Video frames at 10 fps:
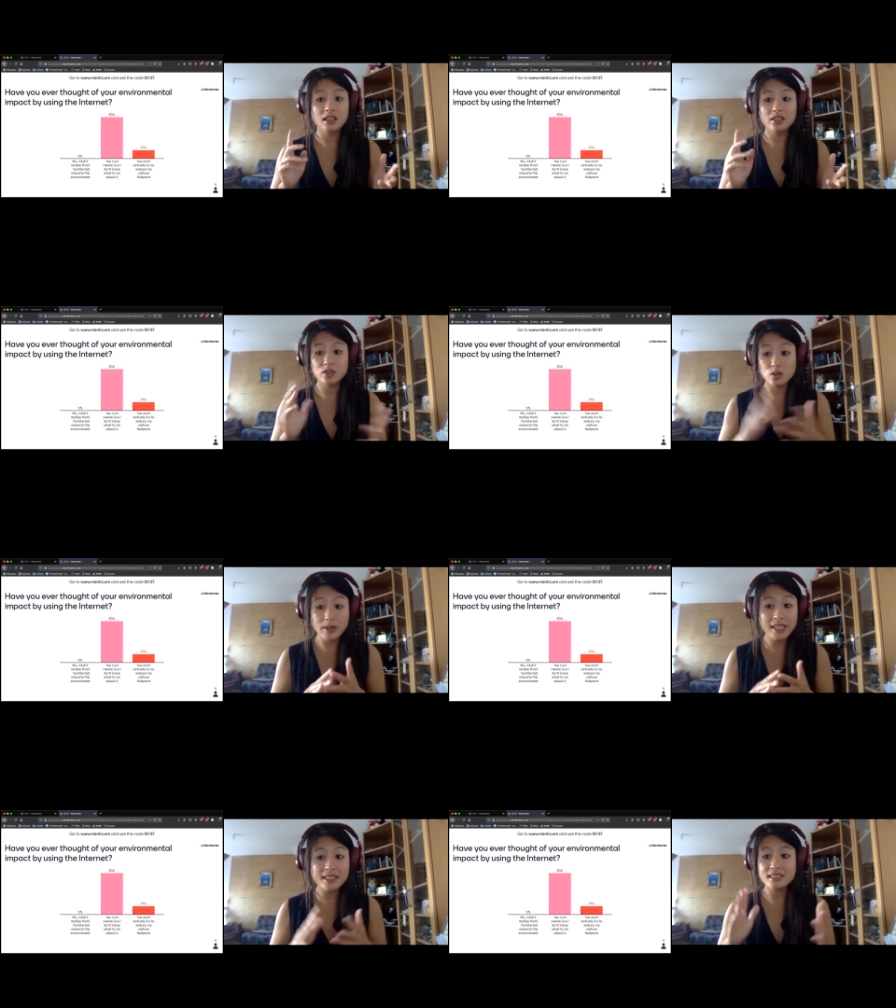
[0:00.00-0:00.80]

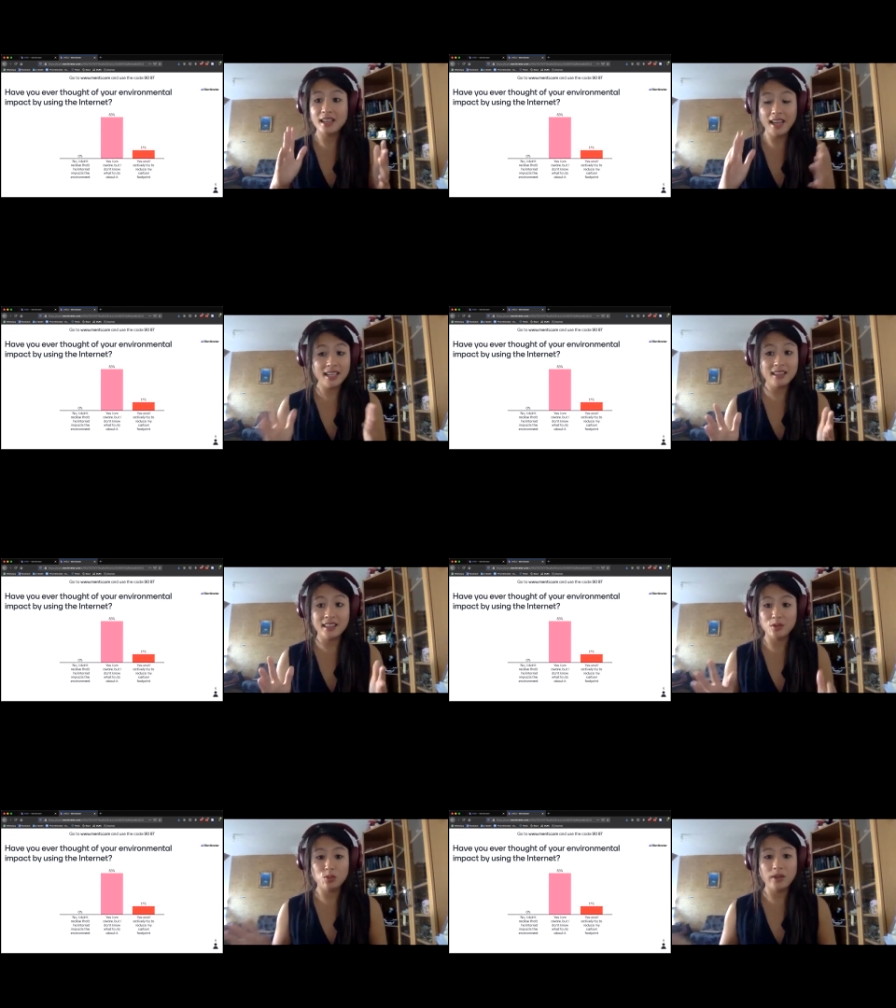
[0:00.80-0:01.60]
screens,
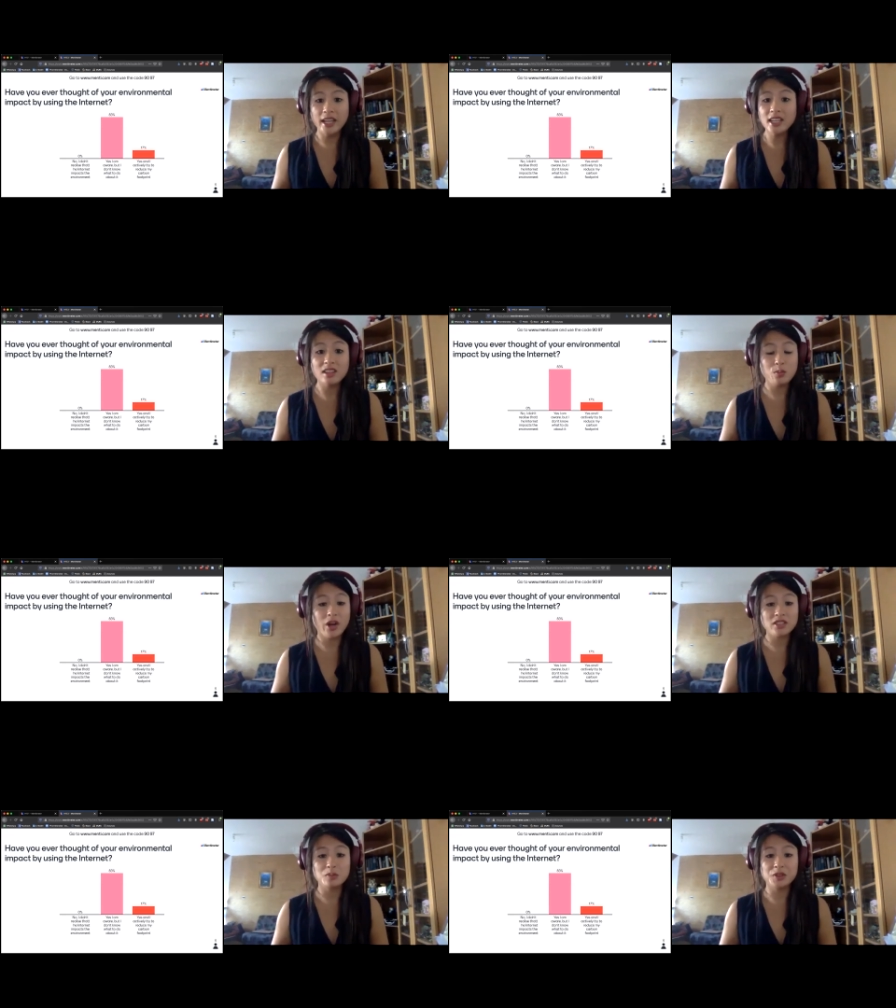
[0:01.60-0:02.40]
anything
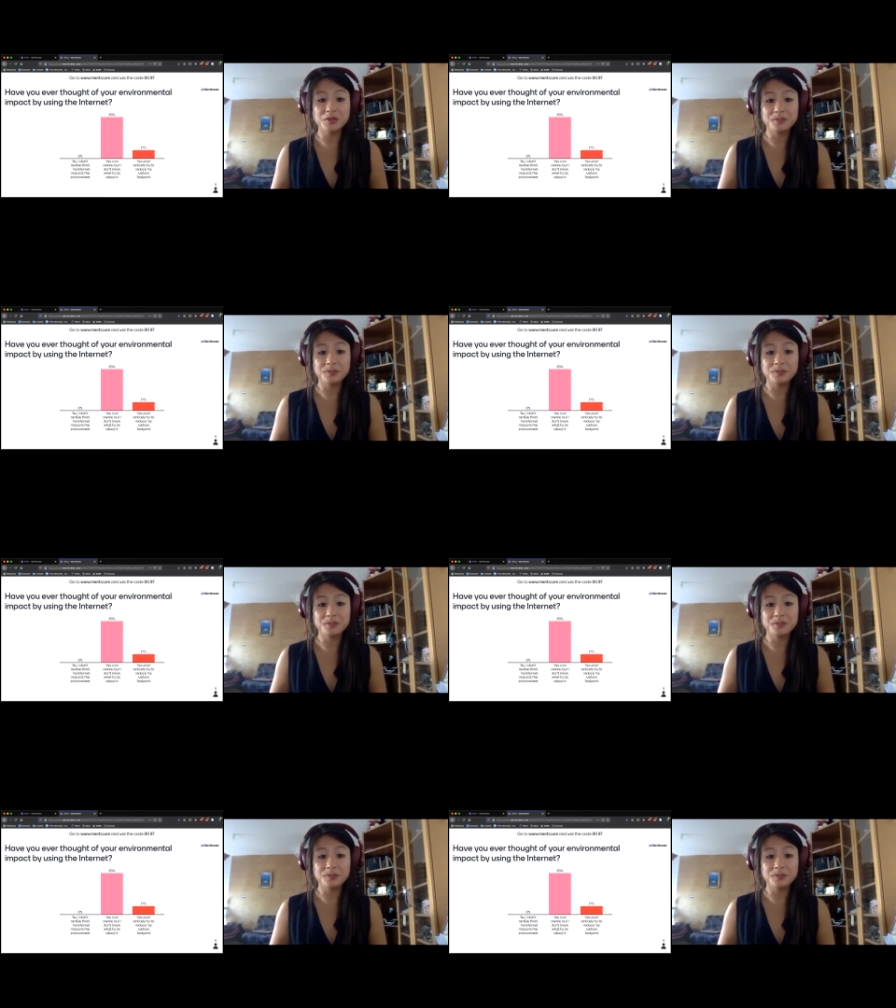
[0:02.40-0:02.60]
possible.